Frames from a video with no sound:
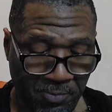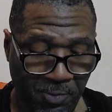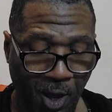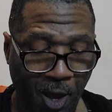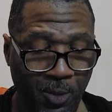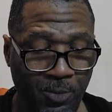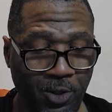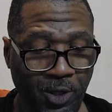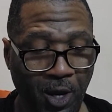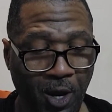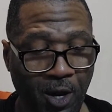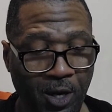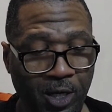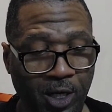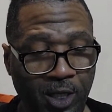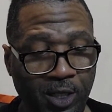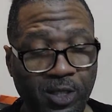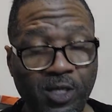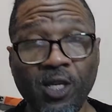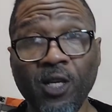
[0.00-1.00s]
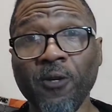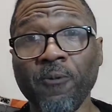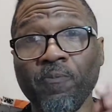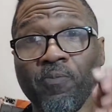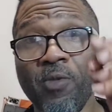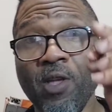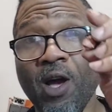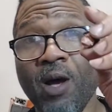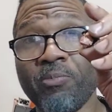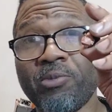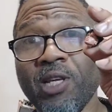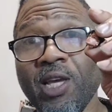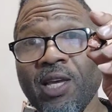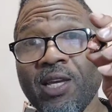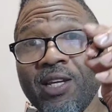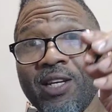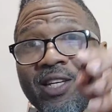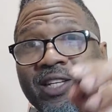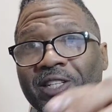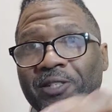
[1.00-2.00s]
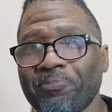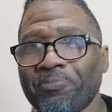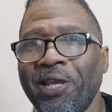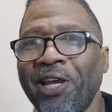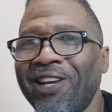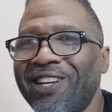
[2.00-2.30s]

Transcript: I'm sorry, DC. I'm taking this.